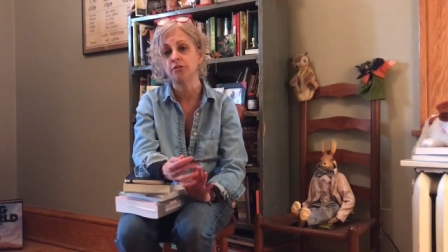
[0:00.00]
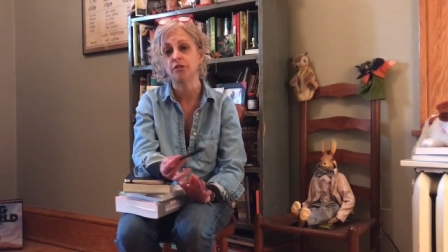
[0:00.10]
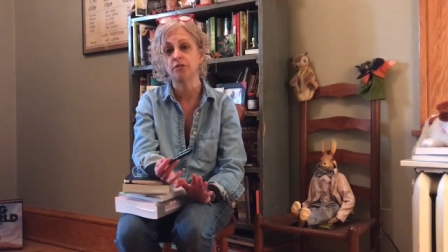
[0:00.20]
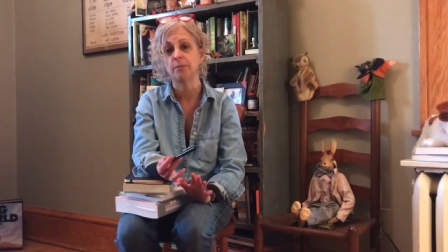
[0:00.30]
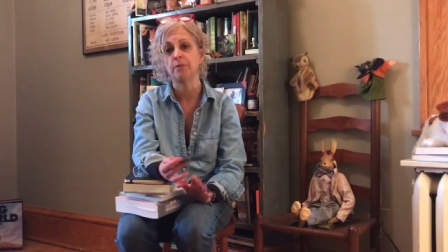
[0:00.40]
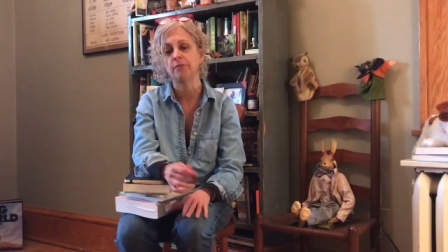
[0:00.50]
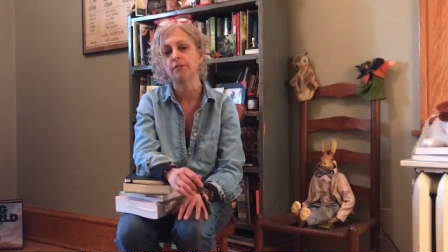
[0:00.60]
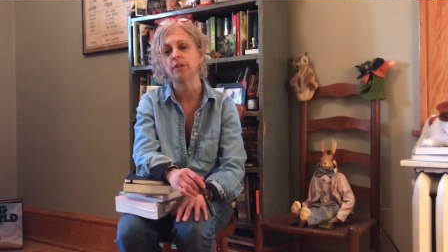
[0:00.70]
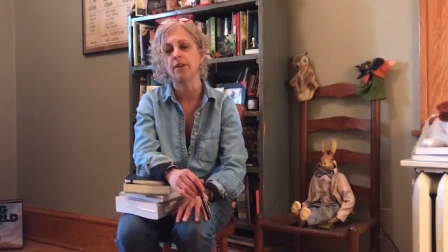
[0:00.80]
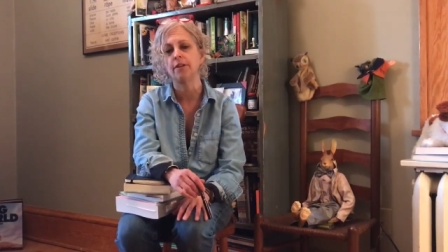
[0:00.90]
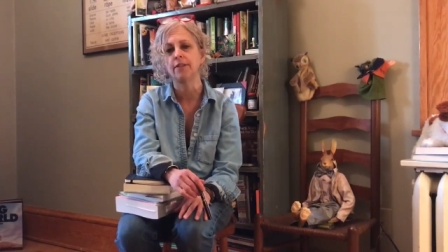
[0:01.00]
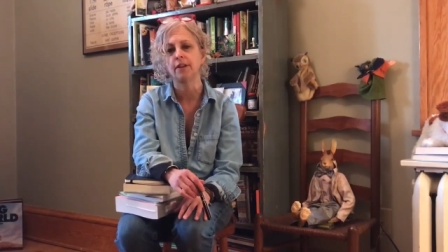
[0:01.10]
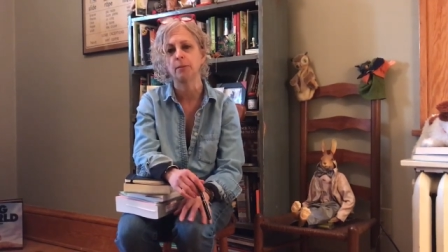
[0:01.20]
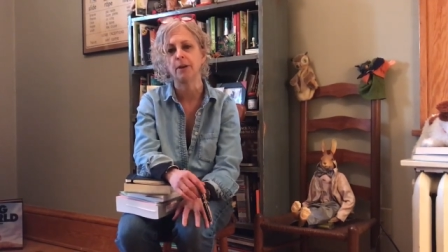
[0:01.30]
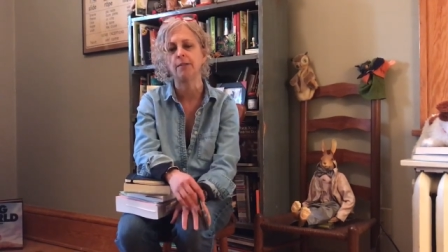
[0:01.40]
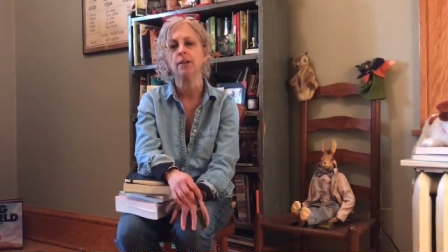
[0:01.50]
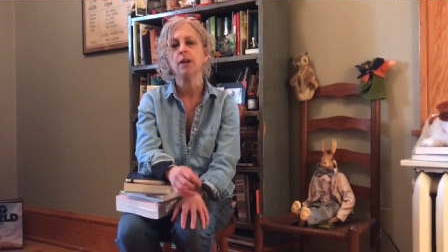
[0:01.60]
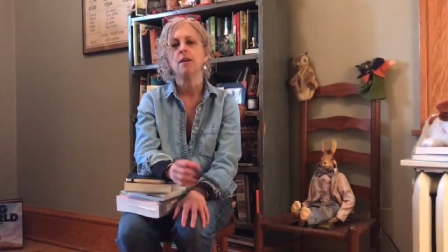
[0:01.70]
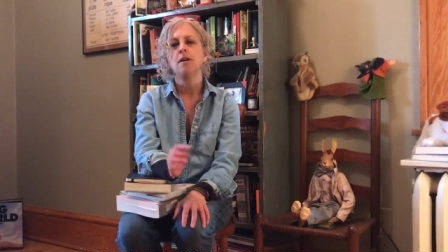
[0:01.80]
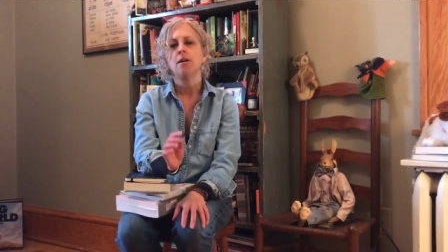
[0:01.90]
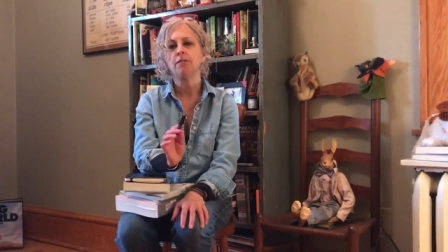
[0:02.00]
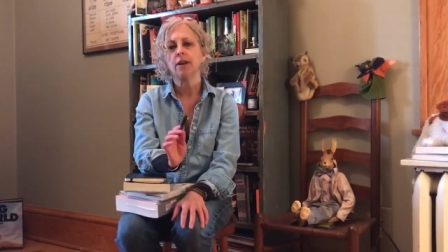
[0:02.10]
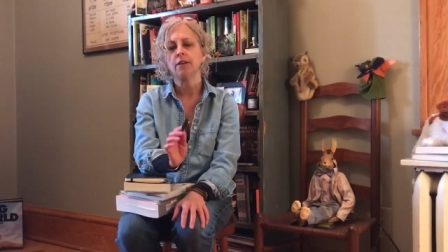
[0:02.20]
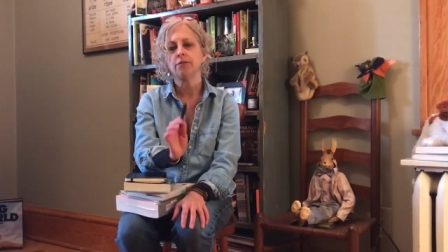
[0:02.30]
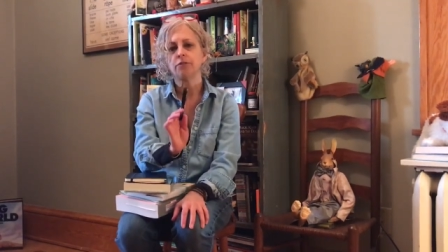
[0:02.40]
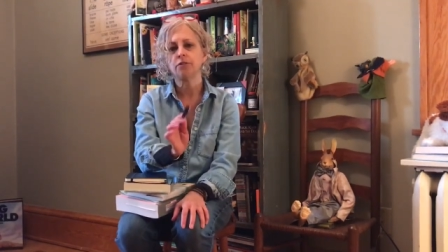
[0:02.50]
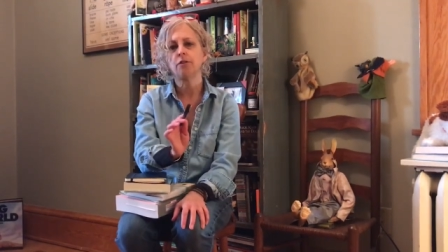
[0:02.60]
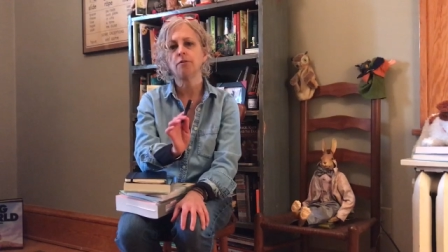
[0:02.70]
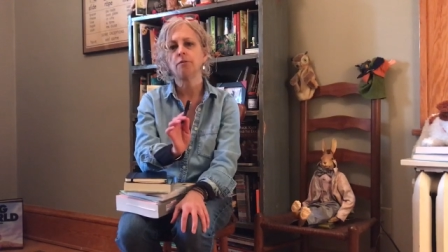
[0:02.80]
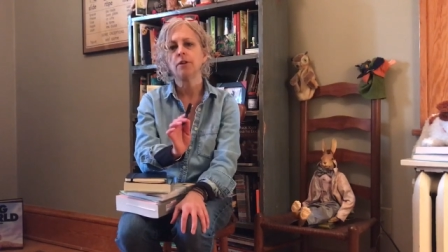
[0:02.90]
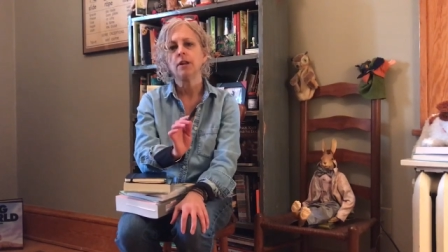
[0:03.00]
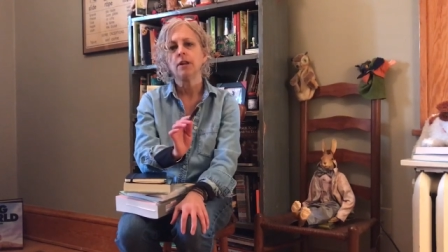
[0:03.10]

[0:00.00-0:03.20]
It's just something for y'all to think about. Okay, so